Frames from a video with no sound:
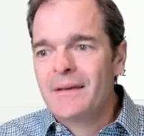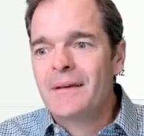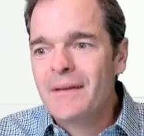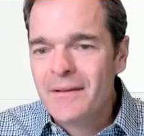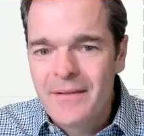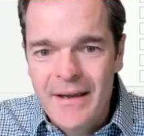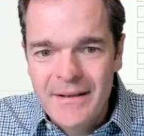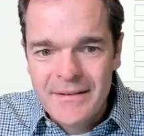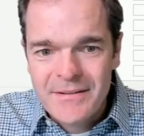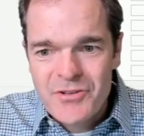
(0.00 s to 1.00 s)
Okay,
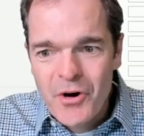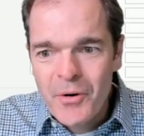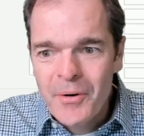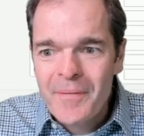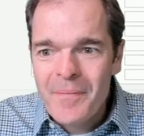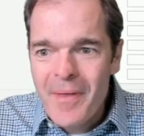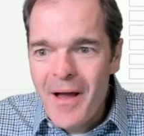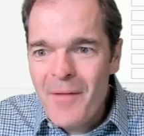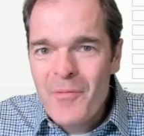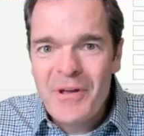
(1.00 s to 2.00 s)
so
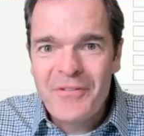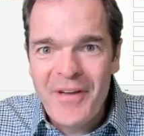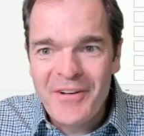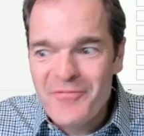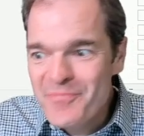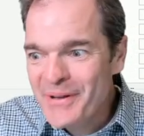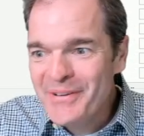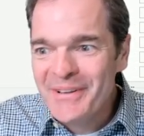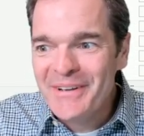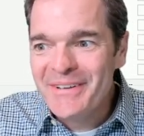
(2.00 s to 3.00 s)
I'm a big fan of build a
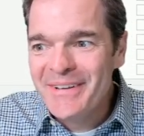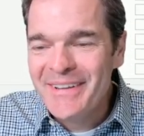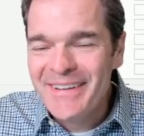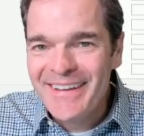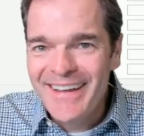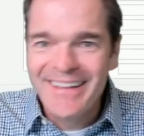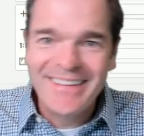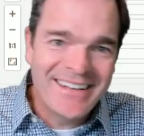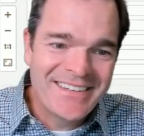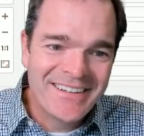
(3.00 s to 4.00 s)
little and
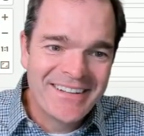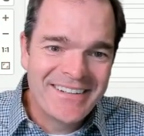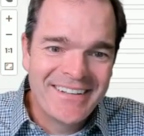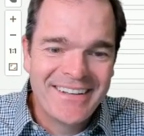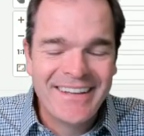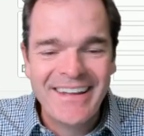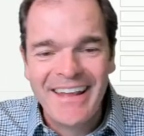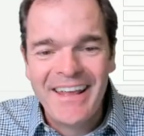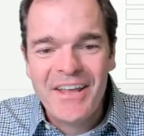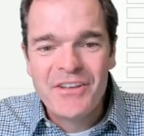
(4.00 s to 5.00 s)
test a little.
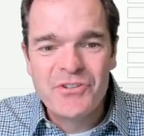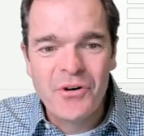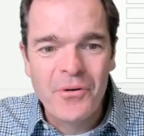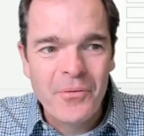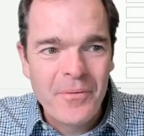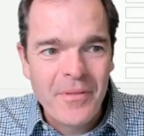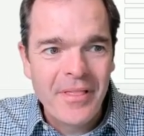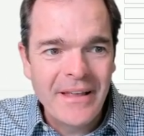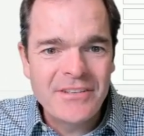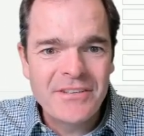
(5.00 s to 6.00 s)
So let's